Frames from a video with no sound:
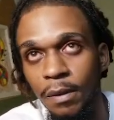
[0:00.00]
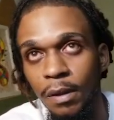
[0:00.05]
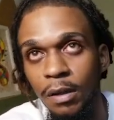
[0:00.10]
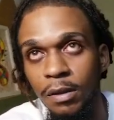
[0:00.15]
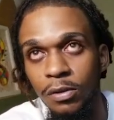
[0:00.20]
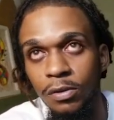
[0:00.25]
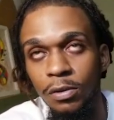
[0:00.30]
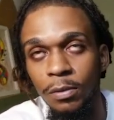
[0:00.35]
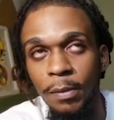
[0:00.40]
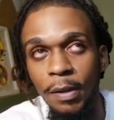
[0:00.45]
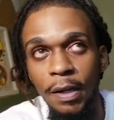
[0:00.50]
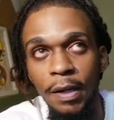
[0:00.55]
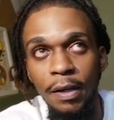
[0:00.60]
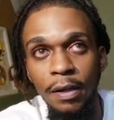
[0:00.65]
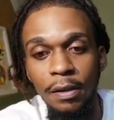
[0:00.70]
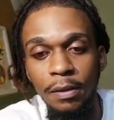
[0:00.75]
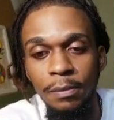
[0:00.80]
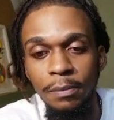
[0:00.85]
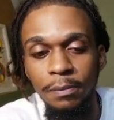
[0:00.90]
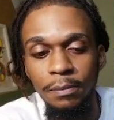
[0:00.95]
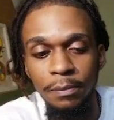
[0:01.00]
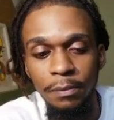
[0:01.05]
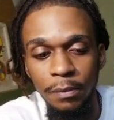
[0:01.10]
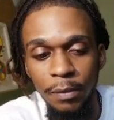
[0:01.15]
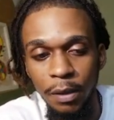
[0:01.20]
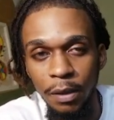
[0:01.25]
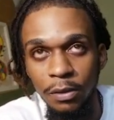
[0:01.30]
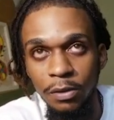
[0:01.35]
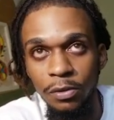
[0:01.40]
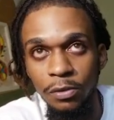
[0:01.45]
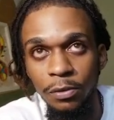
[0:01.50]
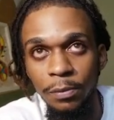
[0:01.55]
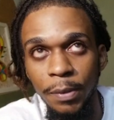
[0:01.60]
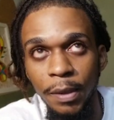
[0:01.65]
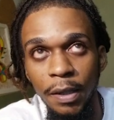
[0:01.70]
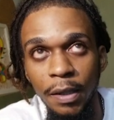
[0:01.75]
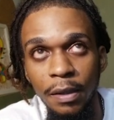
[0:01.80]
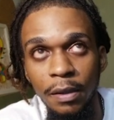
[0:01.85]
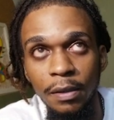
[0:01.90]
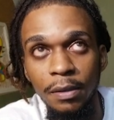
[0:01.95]
Not too bad, not too
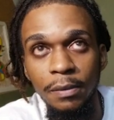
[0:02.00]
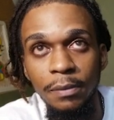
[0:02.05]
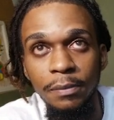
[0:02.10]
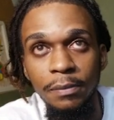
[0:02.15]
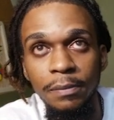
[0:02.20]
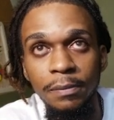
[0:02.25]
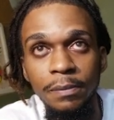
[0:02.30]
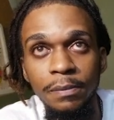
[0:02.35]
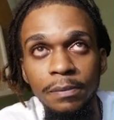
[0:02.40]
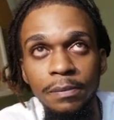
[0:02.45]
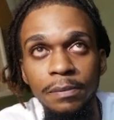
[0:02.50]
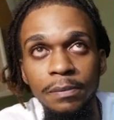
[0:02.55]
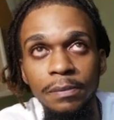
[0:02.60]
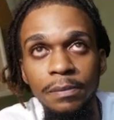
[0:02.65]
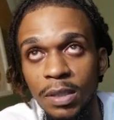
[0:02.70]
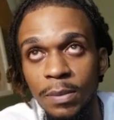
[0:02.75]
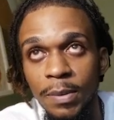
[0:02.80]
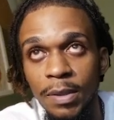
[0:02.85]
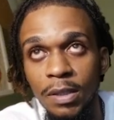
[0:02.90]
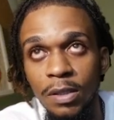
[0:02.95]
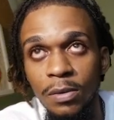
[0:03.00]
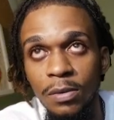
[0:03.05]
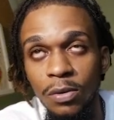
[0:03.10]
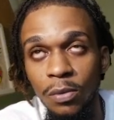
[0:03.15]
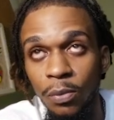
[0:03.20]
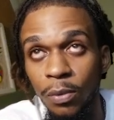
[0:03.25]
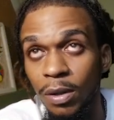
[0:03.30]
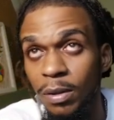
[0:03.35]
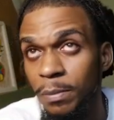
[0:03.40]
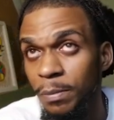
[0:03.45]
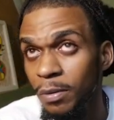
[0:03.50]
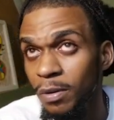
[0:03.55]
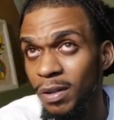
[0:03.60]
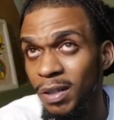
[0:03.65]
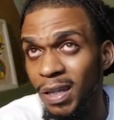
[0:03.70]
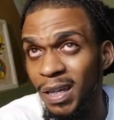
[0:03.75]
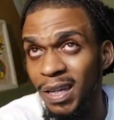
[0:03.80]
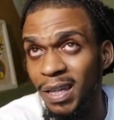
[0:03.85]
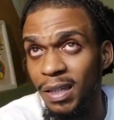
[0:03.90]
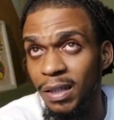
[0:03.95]
bad. What's being used,
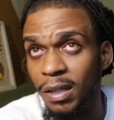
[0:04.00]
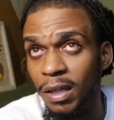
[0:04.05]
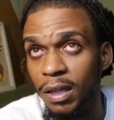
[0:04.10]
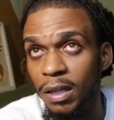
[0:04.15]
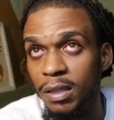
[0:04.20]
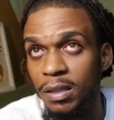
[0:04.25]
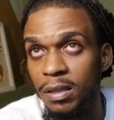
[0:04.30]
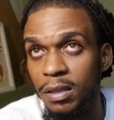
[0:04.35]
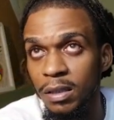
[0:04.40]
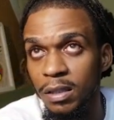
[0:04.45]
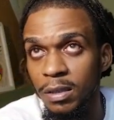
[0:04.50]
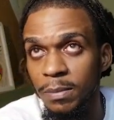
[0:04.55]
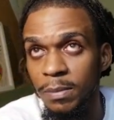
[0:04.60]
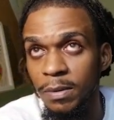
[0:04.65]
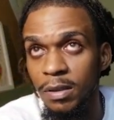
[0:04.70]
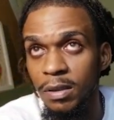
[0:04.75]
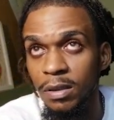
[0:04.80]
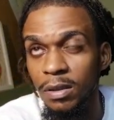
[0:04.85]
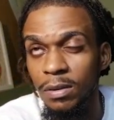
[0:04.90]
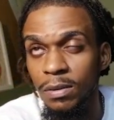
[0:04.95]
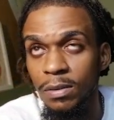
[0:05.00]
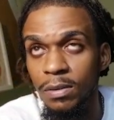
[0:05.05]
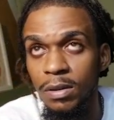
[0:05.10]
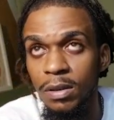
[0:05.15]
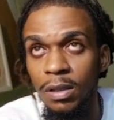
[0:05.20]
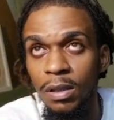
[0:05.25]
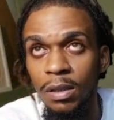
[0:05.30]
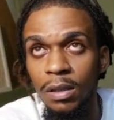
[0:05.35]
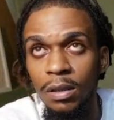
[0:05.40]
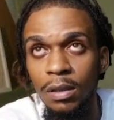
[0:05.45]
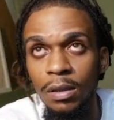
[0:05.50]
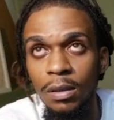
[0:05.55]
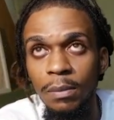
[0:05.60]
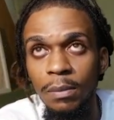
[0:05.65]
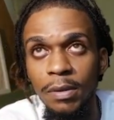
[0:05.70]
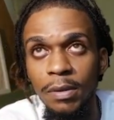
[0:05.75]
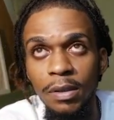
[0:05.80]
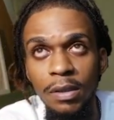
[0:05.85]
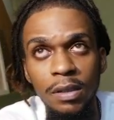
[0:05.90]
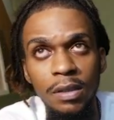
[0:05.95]
1.8 gigs is being used,
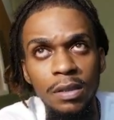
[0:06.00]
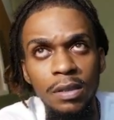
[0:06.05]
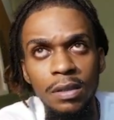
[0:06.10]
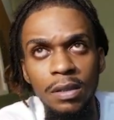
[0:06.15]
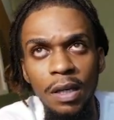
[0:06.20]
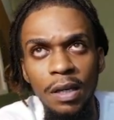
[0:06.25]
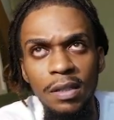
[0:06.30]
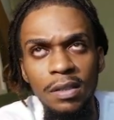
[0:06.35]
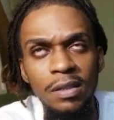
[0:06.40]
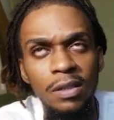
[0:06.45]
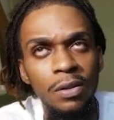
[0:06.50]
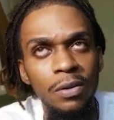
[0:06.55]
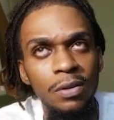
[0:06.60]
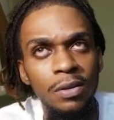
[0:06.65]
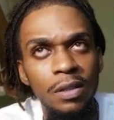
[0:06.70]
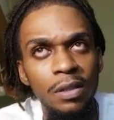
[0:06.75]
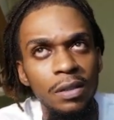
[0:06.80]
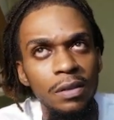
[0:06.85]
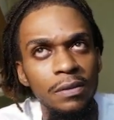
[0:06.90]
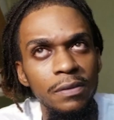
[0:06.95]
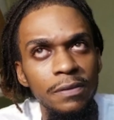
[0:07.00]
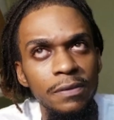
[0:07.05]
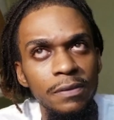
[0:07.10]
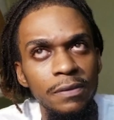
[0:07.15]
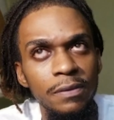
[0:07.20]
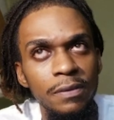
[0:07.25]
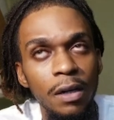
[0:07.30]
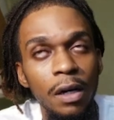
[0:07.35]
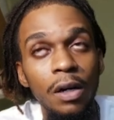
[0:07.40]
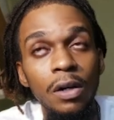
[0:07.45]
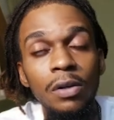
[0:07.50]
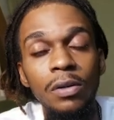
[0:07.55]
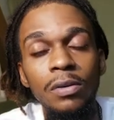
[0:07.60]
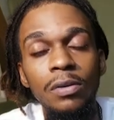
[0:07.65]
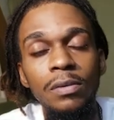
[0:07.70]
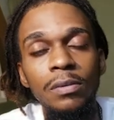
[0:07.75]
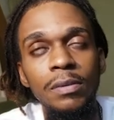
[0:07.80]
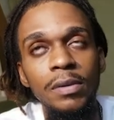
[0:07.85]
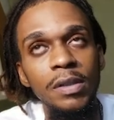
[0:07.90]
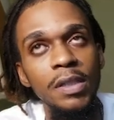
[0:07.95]
but it has total of
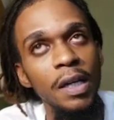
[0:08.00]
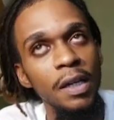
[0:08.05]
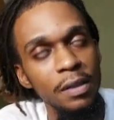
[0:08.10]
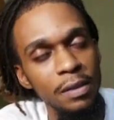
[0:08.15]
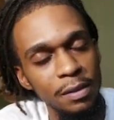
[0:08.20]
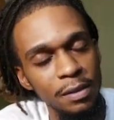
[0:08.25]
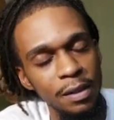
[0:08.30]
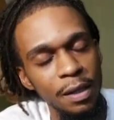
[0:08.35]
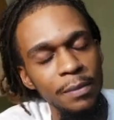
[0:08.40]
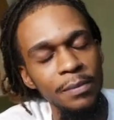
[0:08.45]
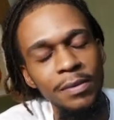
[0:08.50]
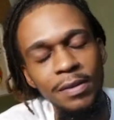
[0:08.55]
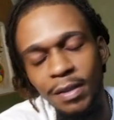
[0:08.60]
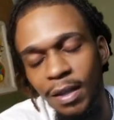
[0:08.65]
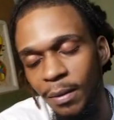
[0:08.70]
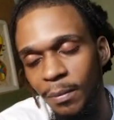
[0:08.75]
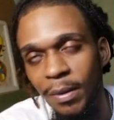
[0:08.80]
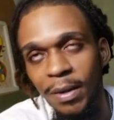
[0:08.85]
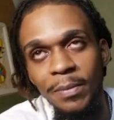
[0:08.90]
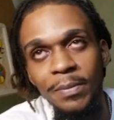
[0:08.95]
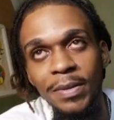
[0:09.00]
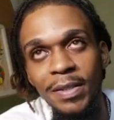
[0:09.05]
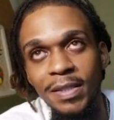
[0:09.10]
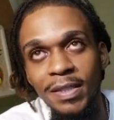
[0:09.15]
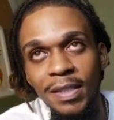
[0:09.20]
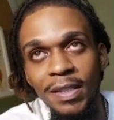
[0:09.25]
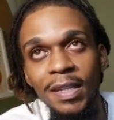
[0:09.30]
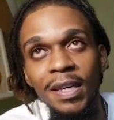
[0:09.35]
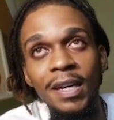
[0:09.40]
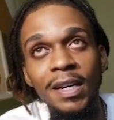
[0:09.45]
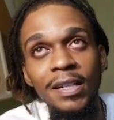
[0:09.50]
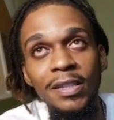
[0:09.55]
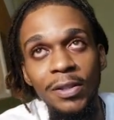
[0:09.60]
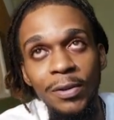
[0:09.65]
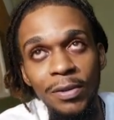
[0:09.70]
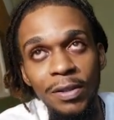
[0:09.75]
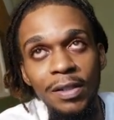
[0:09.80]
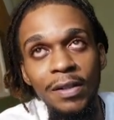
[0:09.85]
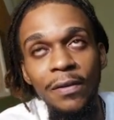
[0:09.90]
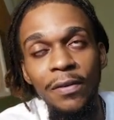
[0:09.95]
oh, yes, I'm not my PC.
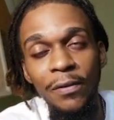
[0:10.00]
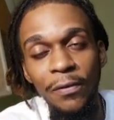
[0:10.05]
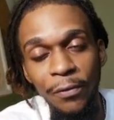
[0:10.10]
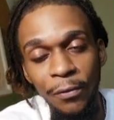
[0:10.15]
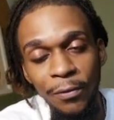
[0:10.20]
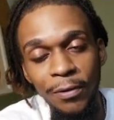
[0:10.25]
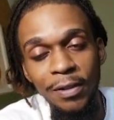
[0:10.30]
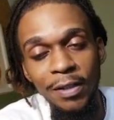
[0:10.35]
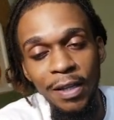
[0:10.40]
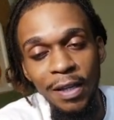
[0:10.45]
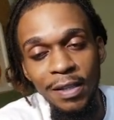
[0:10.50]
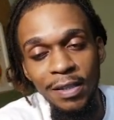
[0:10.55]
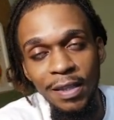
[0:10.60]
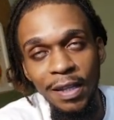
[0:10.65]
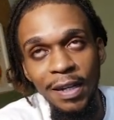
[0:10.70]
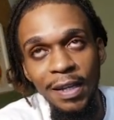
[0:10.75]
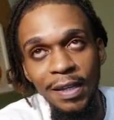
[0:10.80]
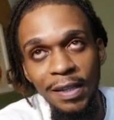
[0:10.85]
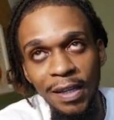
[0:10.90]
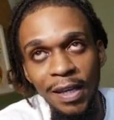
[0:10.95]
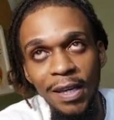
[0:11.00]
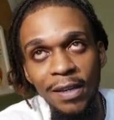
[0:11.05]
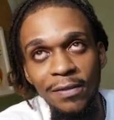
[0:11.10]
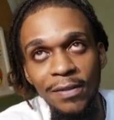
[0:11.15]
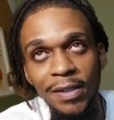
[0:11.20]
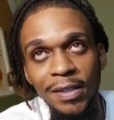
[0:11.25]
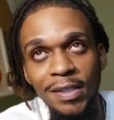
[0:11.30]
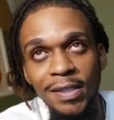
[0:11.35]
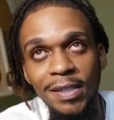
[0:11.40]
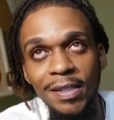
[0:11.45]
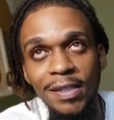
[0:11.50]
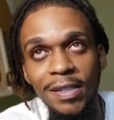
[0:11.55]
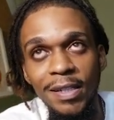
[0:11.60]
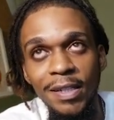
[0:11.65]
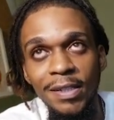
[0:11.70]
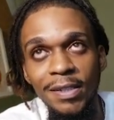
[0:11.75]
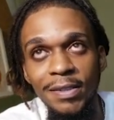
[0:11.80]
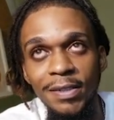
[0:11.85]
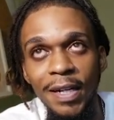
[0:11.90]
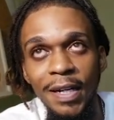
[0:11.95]
Total of the 4 gigs that I gave it.
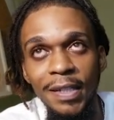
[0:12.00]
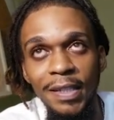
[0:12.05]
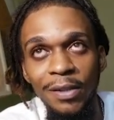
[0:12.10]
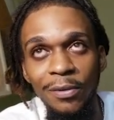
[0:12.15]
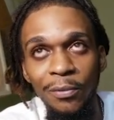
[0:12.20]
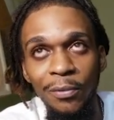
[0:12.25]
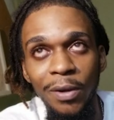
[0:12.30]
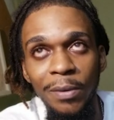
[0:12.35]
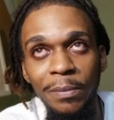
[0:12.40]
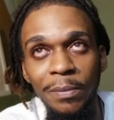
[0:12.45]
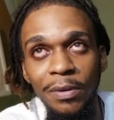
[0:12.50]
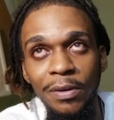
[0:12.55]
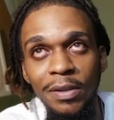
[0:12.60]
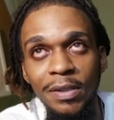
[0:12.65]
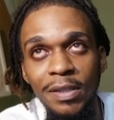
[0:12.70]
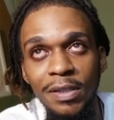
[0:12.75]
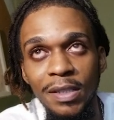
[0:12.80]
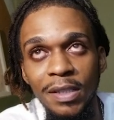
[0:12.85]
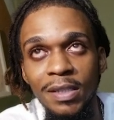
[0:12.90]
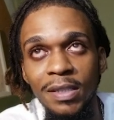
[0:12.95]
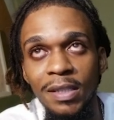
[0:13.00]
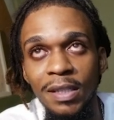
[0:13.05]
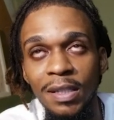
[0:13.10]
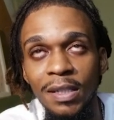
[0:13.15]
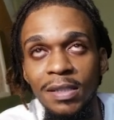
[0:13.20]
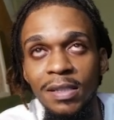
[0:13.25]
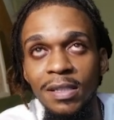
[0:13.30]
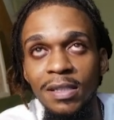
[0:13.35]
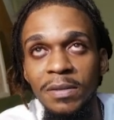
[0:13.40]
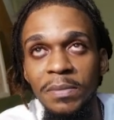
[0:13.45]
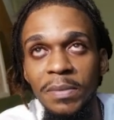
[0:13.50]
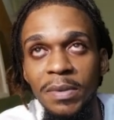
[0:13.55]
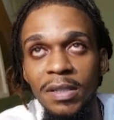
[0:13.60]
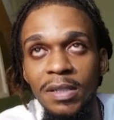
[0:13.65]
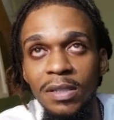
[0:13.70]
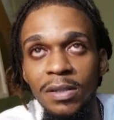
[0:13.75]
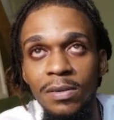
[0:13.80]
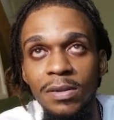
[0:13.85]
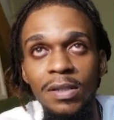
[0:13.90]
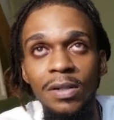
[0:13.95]
Right, and 1.6 gigs is
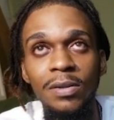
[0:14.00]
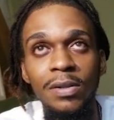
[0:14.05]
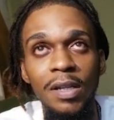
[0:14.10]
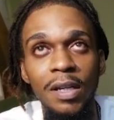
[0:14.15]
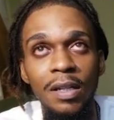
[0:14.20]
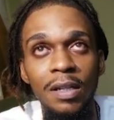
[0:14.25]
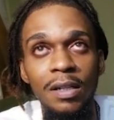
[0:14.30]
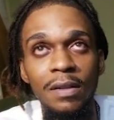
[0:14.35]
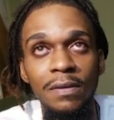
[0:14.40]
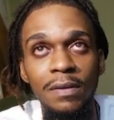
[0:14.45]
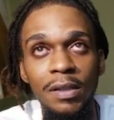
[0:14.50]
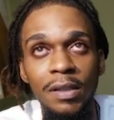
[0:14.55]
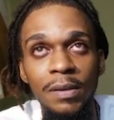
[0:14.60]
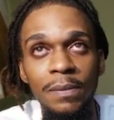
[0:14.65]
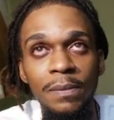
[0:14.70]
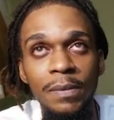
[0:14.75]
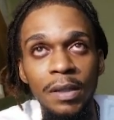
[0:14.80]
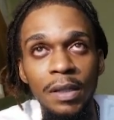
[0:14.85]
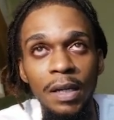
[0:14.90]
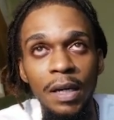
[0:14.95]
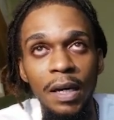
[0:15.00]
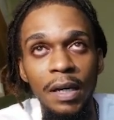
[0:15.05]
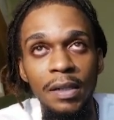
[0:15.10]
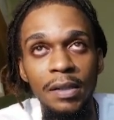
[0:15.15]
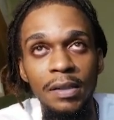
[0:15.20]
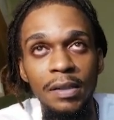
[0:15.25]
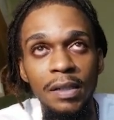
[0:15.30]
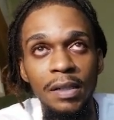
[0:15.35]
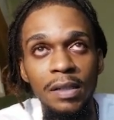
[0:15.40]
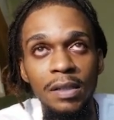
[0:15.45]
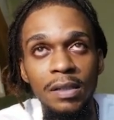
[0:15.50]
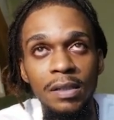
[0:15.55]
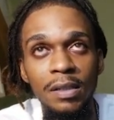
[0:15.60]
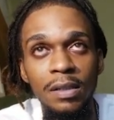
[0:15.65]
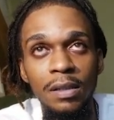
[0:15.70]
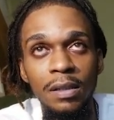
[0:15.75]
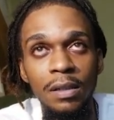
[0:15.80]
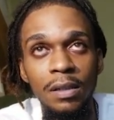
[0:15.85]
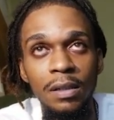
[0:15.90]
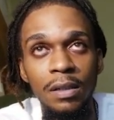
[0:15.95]
being used. Okay, lovely. And
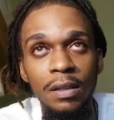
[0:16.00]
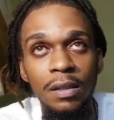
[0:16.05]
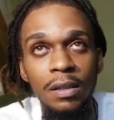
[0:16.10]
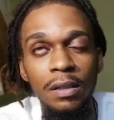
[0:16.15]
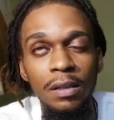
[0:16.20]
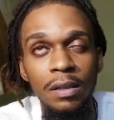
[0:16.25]
disk,